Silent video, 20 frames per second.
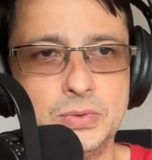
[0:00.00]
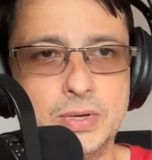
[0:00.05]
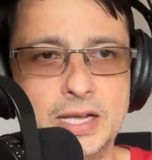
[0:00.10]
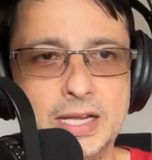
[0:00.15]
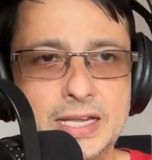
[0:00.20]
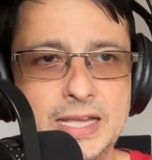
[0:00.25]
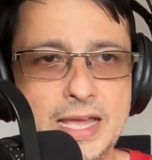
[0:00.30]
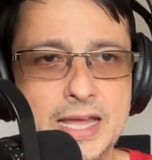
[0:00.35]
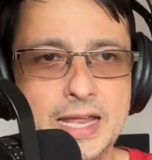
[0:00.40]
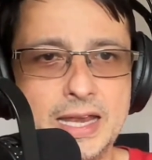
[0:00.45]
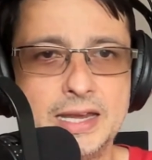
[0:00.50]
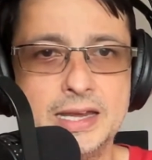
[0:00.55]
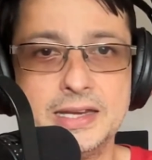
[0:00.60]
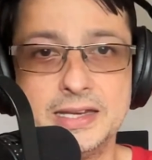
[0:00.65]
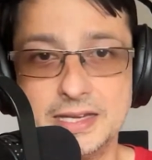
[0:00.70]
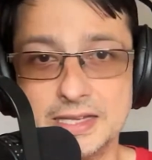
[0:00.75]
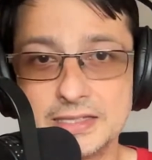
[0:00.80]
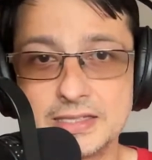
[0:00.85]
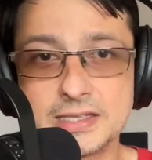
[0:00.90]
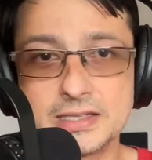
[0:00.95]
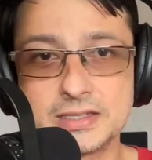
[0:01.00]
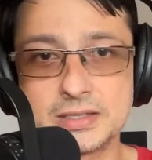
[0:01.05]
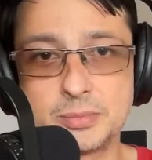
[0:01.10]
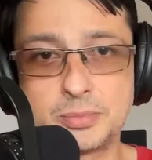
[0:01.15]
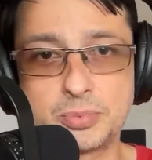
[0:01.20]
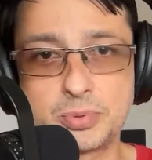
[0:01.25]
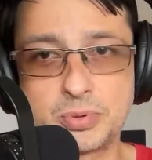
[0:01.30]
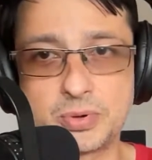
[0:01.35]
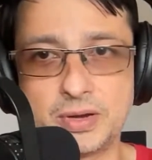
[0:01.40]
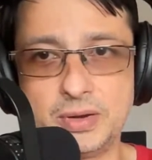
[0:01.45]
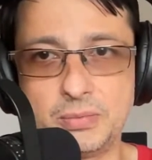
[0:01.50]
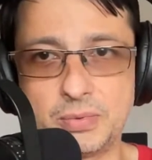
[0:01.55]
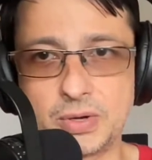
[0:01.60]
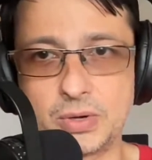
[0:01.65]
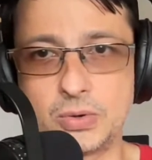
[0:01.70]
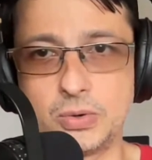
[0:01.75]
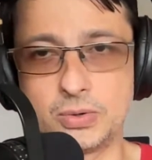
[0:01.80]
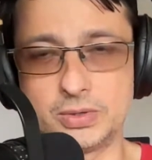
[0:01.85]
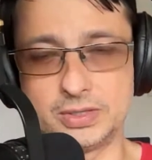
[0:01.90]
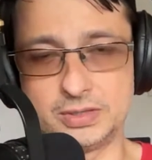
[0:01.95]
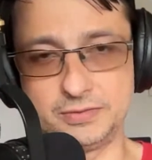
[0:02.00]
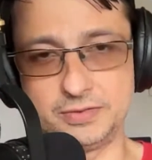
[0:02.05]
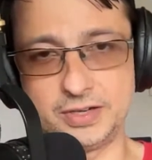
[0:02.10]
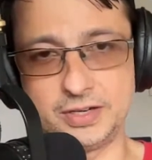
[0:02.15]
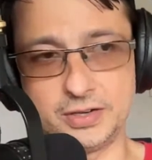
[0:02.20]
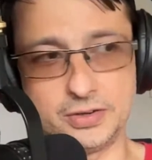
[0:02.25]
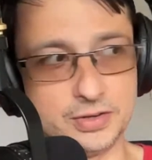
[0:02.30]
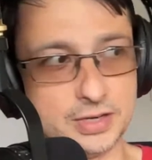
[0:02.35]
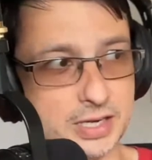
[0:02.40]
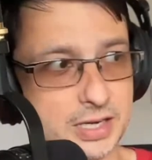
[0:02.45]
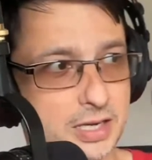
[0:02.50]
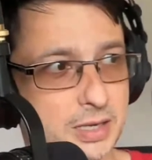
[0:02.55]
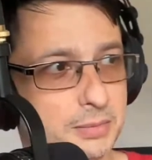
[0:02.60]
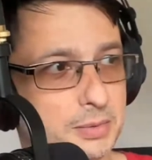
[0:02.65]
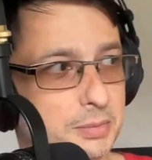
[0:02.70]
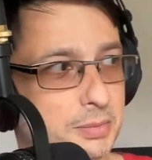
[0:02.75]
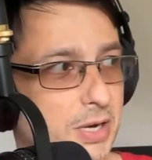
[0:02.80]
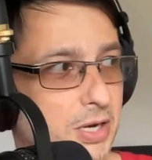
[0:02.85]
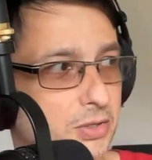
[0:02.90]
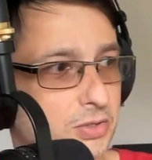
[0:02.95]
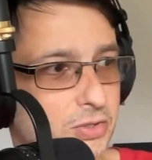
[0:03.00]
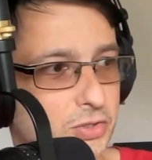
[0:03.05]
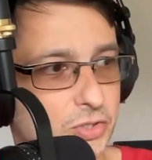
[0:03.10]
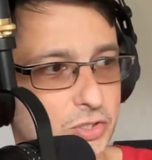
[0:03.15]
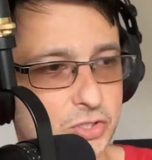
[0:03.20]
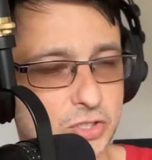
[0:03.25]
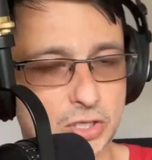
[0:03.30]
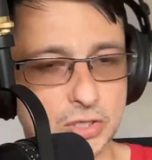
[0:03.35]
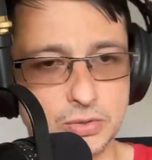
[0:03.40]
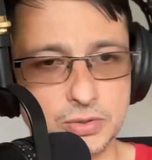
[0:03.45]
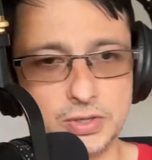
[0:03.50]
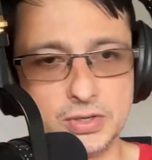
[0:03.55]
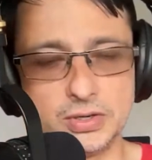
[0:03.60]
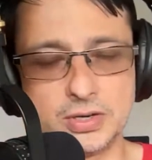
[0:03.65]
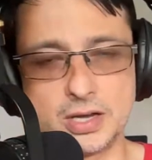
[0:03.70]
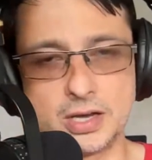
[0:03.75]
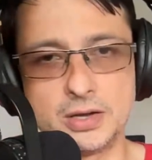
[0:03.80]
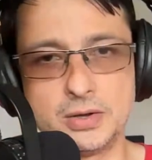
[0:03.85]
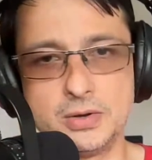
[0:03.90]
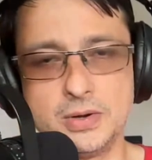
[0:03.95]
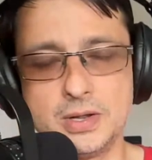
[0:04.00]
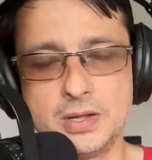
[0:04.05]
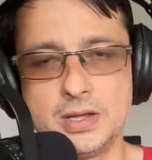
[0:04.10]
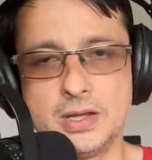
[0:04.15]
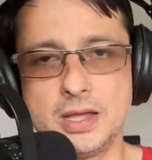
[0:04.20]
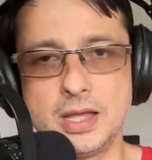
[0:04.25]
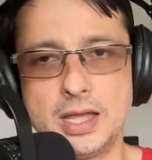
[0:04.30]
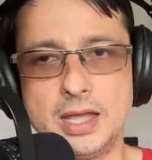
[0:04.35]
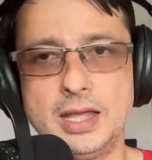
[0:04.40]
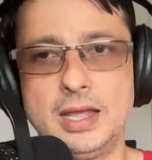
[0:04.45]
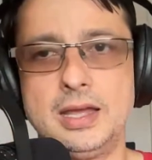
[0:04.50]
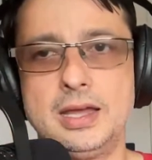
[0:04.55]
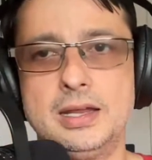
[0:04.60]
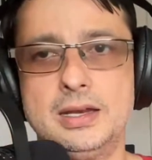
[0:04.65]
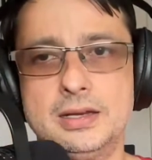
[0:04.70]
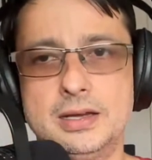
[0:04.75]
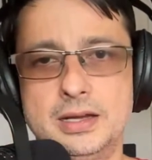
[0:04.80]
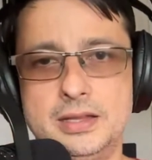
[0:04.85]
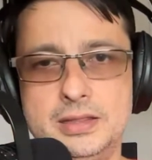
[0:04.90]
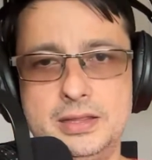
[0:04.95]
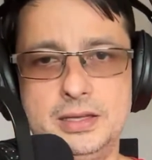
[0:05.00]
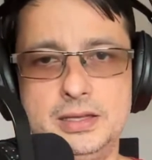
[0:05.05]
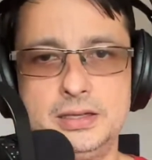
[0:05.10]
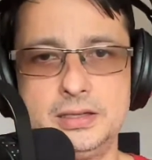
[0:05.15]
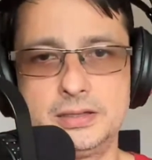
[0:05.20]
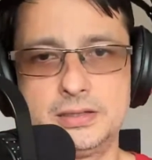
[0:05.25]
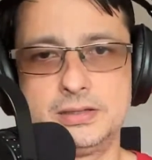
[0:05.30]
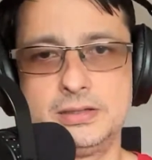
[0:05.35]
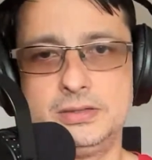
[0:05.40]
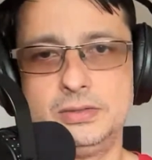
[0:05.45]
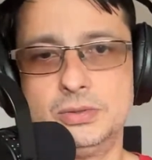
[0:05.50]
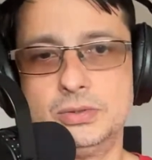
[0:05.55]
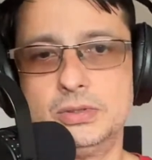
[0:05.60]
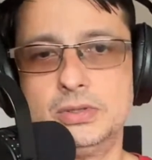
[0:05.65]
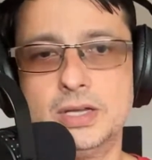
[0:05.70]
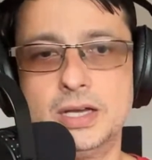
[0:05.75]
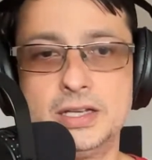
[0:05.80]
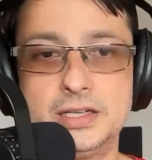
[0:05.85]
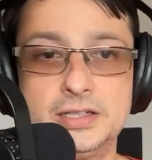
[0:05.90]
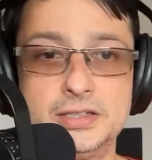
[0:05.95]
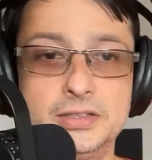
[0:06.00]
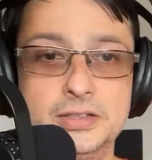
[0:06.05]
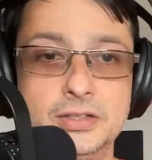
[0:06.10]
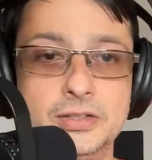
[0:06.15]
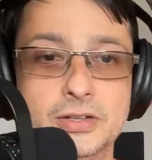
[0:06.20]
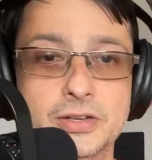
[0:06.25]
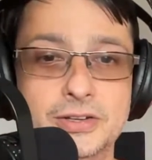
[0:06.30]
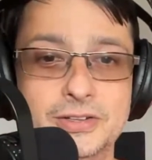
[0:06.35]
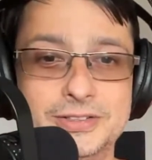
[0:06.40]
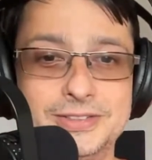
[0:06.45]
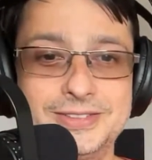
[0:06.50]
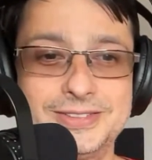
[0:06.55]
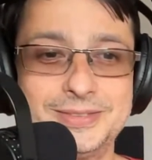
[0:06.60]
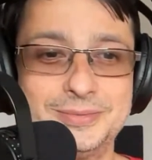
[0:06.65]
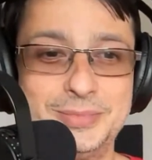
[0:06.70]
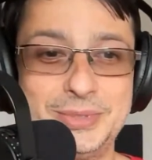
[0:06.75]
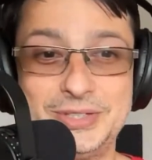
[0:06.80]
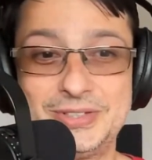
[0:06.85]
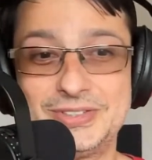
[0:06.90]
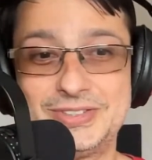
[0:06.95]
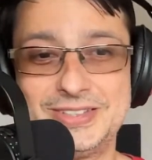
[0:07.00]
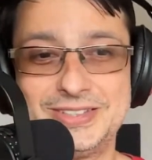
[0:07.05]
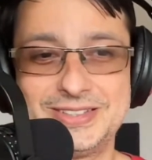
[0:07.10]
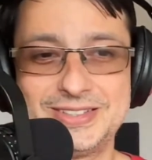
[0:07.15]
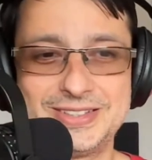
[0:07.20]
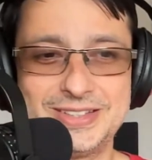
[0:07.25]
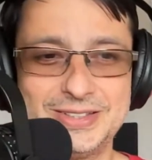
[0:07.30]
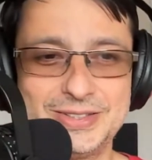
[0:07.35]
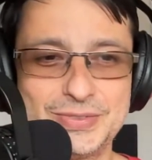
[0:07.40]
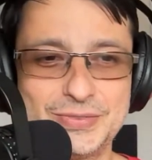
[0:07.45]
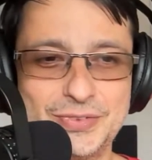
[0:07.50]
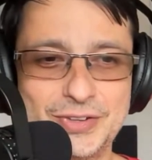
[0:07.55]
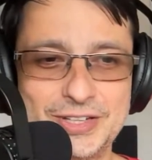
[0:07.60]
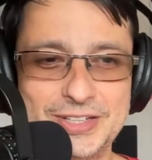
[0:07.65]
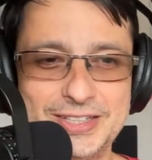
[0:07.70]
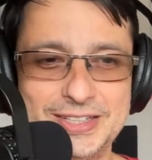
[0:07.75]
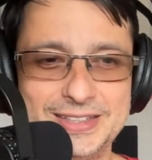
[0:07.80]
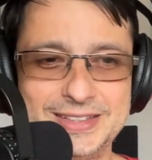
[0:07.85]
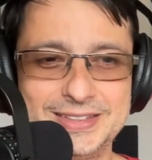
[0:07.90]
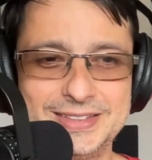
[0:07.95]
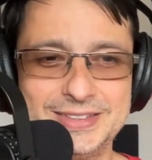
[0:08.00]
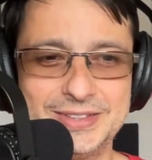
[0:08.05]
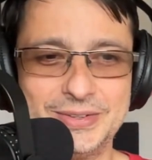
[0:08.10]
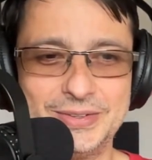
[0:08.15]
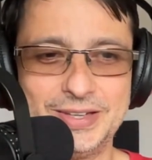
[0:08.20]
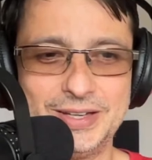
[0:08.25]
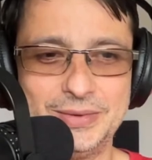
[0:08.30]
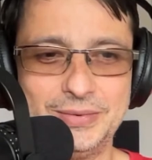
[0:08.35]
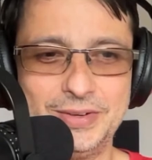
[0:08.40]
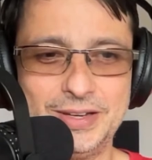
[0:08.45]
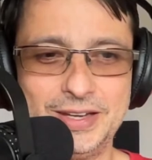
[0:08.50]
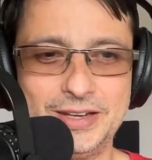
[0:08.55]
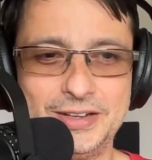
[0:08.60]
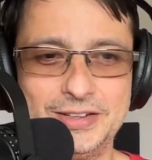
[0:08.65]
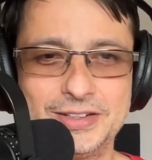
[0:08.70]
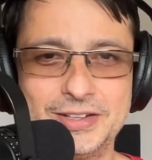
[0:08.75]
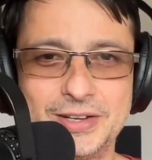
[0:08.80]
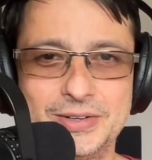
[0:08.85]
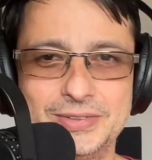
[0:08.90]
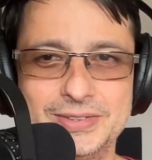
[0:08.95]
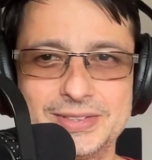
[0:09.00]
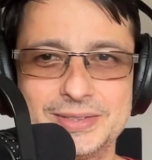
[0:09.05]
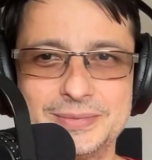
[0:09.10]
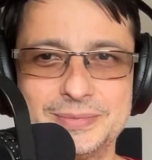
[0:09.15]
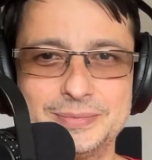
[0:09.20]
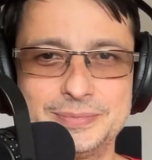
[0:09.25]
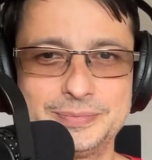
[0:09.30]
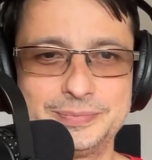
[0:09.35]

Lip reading: Again, this is a pre-recorded video that I'm about to show you now, and I think you'll like it a lot because it's funny. So here it goes.